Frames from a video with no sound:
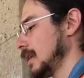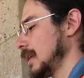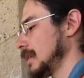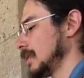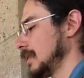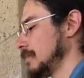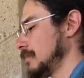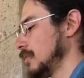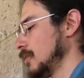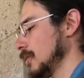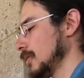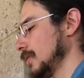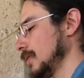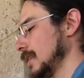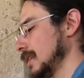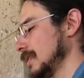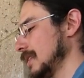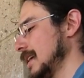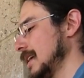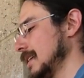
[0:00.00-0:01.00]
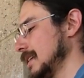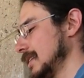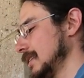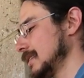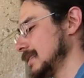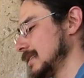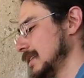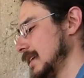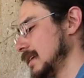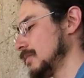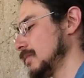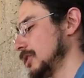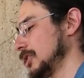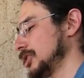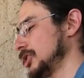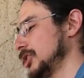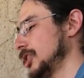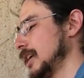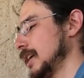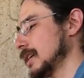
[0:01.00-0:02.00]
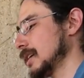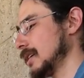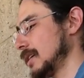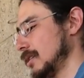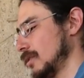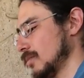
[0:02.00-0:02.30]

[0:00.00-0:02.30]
And the important thing of that is, then I want to check,